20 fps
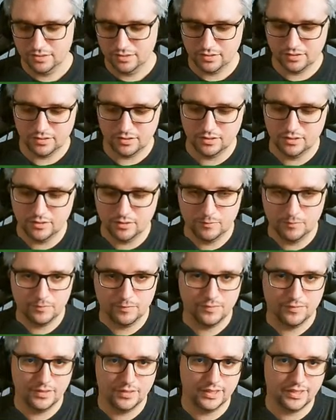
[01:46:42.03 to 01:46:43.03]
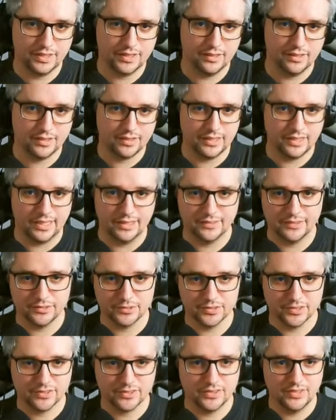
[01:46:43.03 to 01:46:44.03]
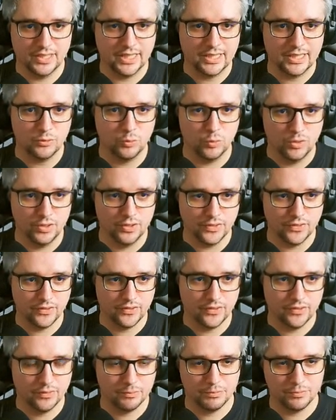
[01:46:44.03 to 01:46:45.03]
Um, like Kaiser Snake ones,